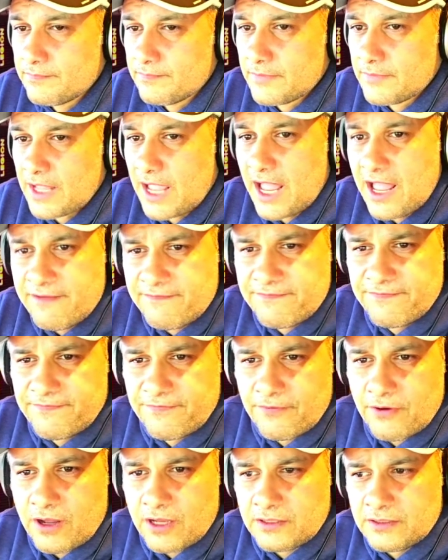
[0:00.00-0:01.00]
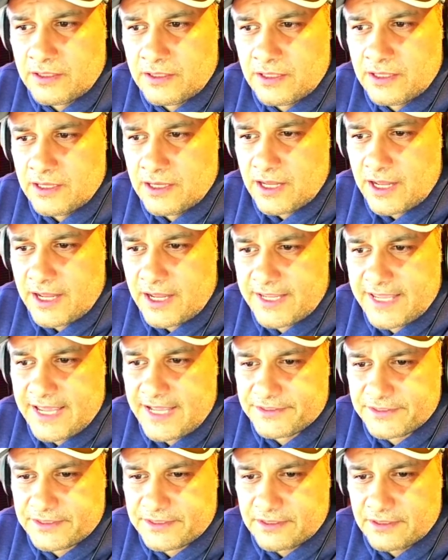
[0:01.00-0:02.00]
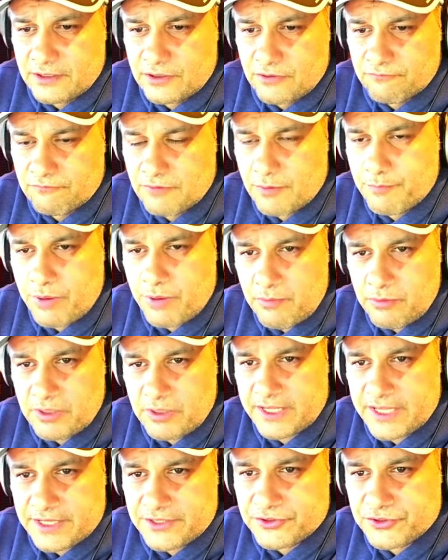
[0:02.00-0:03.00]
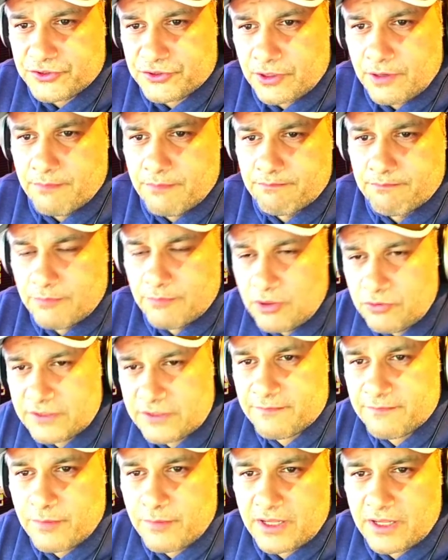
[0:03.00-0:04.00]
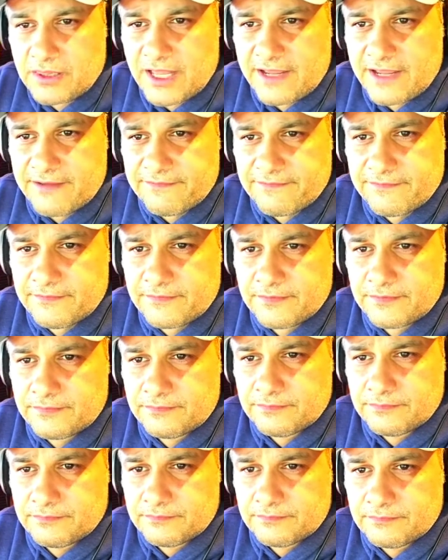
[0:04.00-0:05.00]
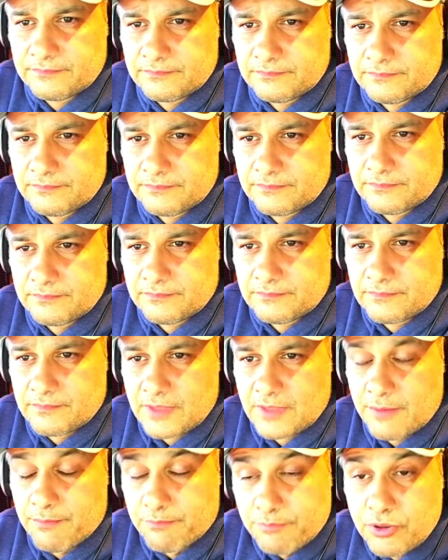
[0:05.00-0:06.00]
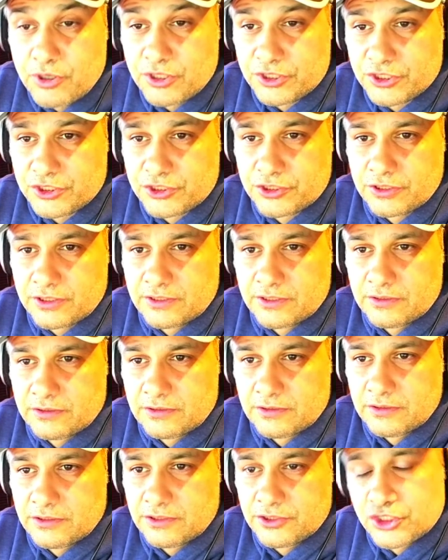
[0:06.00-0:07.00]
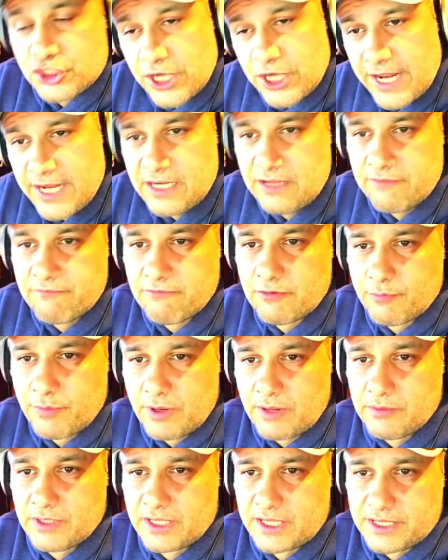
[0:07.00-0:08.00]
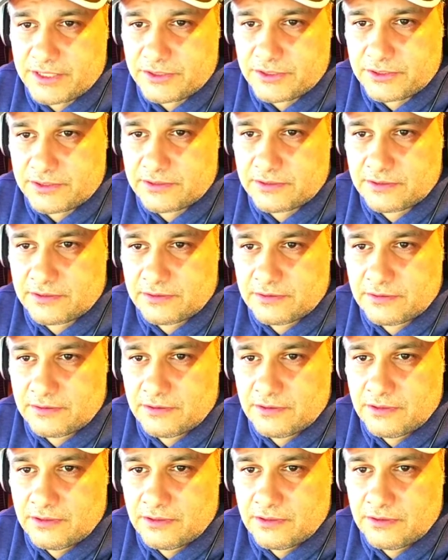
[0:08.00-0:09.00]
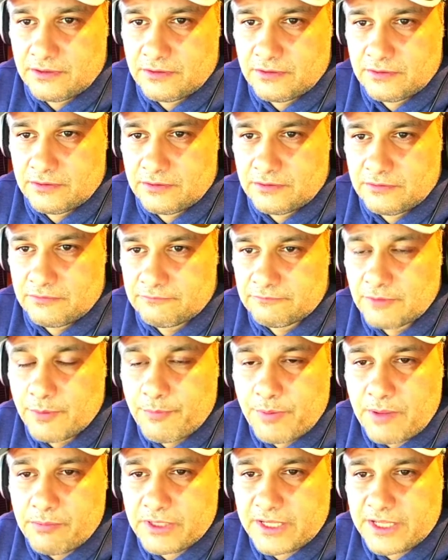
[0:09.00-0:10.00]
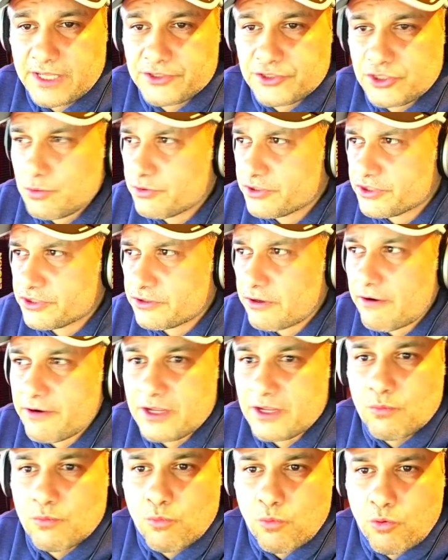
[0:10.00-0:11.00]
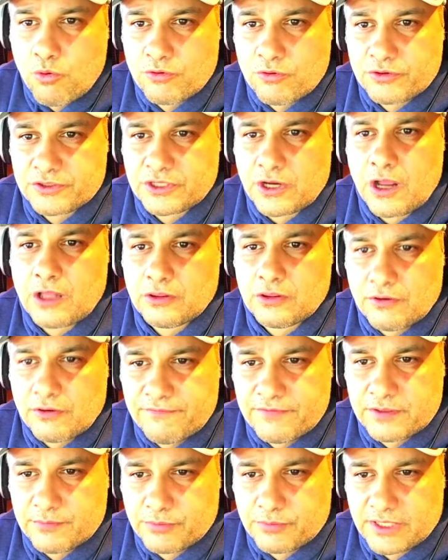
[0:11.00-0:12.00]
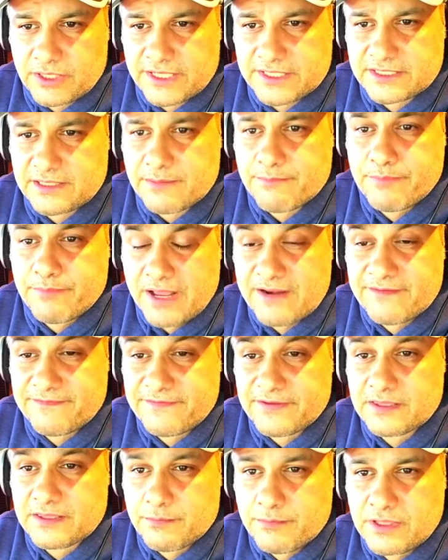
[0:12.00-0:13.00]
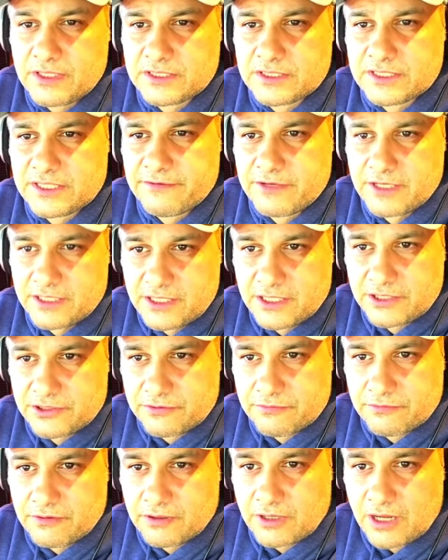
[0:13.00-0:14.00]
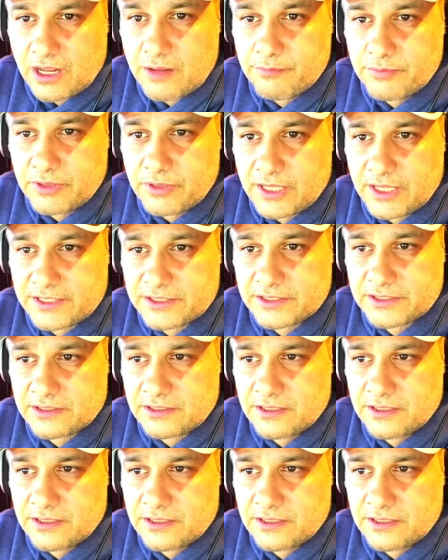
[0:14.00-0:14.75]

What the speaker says: I've fought against Republicans most of my life. Bush, Cheney Republicans. Republicans who were starting wars all over the place to benefit the military-industrial complex.